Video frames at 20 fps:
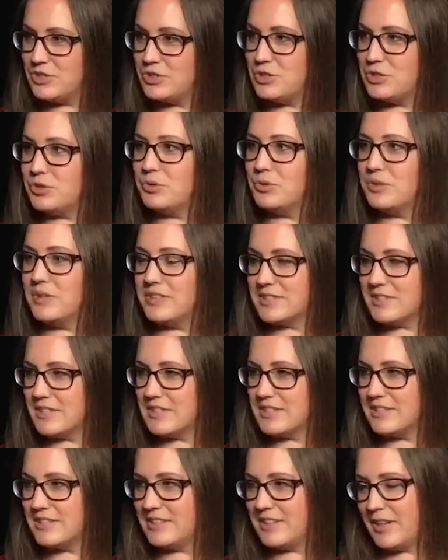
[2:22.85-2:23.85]
to
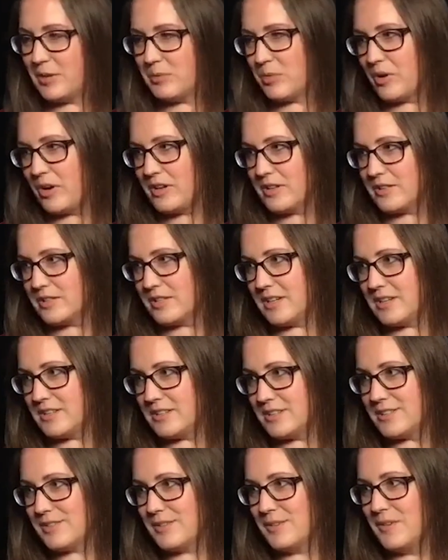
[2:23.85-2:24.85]
assist in that
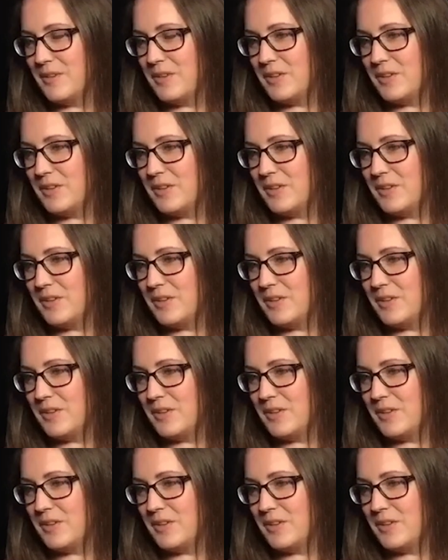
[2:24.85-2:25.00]
process.